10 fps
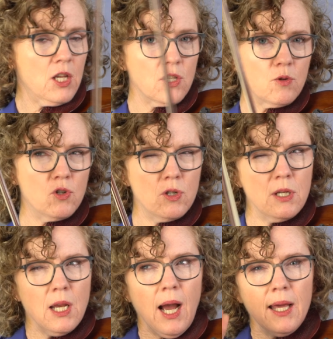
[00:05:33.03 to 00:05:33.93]
So
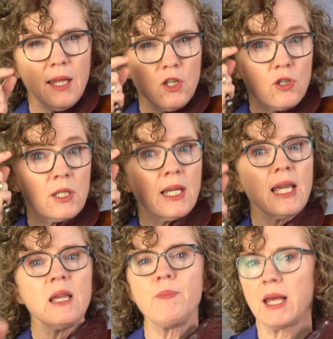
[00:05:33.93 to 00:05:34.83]
I think just
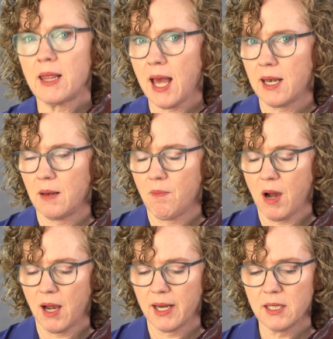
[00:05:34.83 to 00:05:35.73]
keeping that in
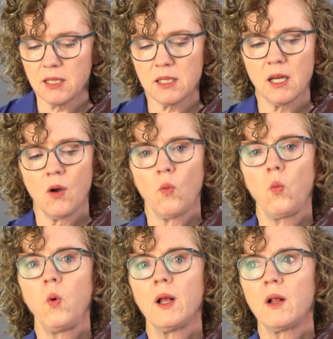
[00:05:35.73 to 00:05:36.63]
mind
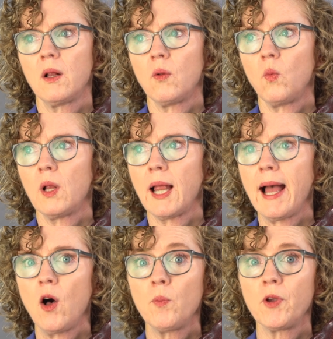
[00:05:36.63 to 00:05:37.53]
will
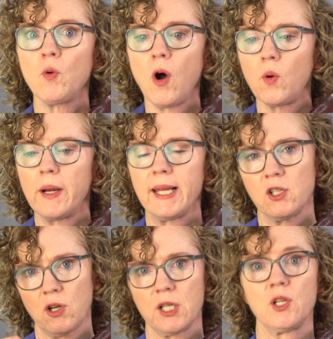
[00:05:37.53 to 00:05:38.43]
help you already
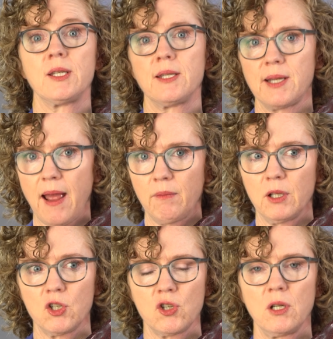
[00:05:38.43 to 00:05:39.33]
start to
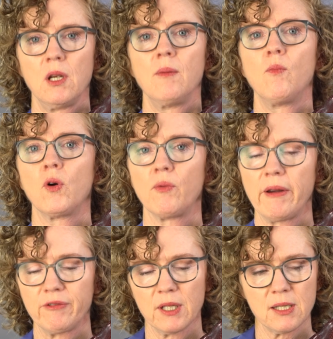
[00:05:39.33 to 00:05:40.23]
establish more
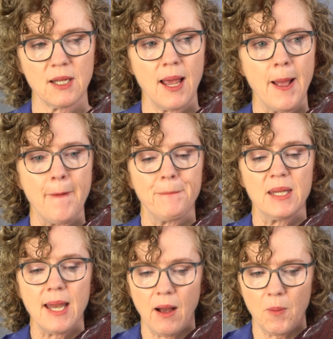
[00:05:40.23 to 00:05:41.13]
reference.
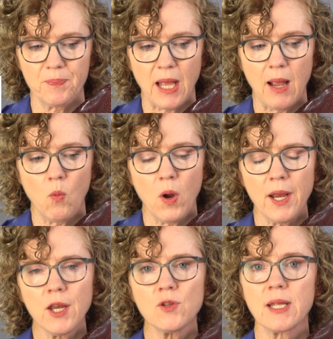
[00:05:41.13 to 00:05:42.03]
Now, I
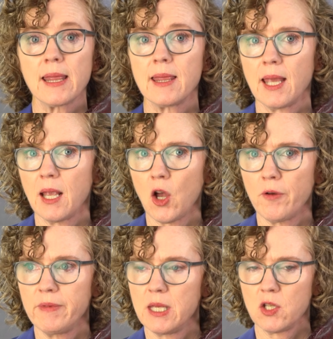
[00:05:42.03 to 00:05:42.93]
want you to think
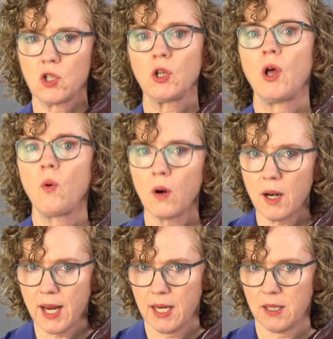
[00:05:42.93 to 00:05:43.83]
of this
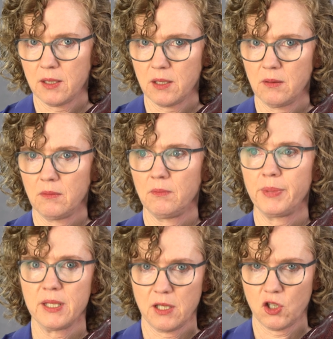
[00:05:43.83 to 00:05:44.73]
lower hand
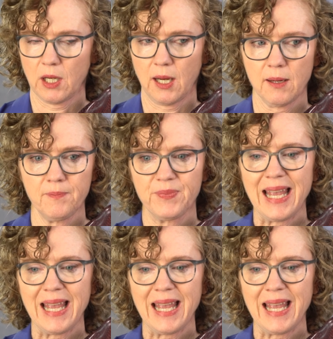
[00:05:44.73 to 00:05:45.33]
positioning